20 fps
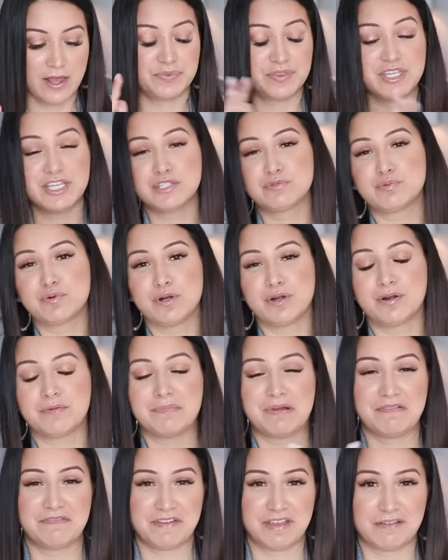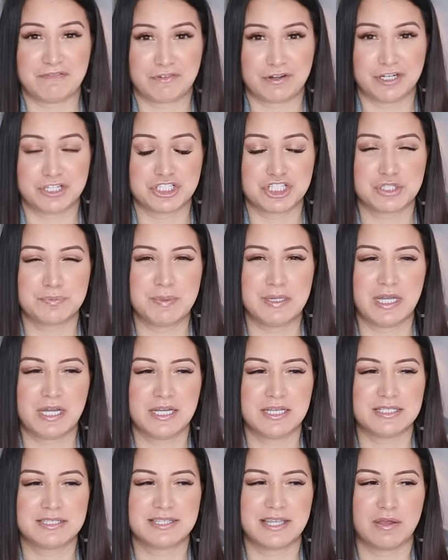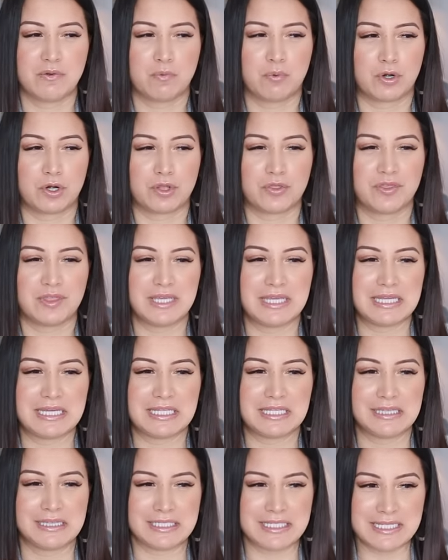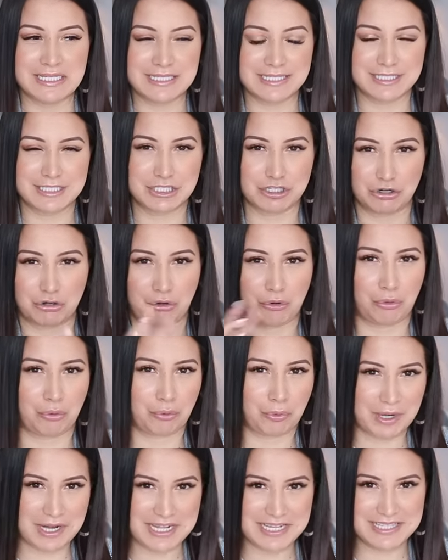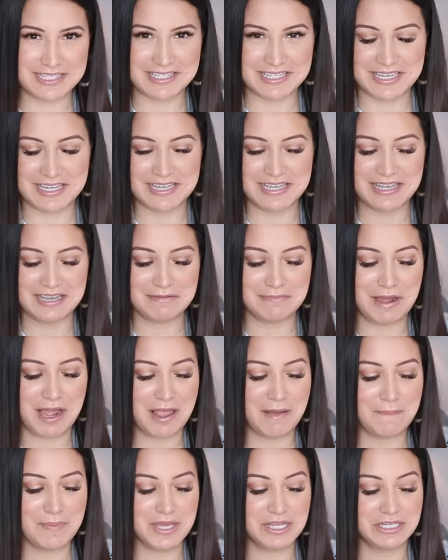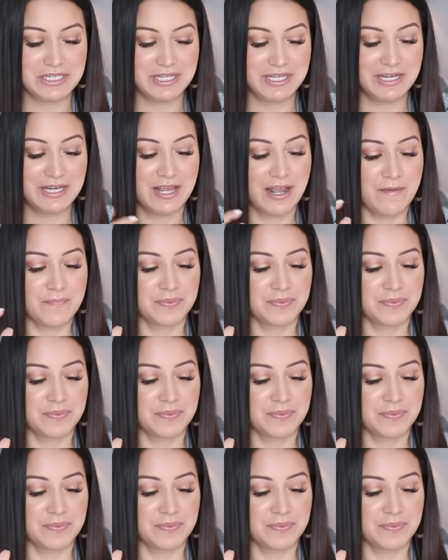These were my favorite just because they were the least crazy in my opinion.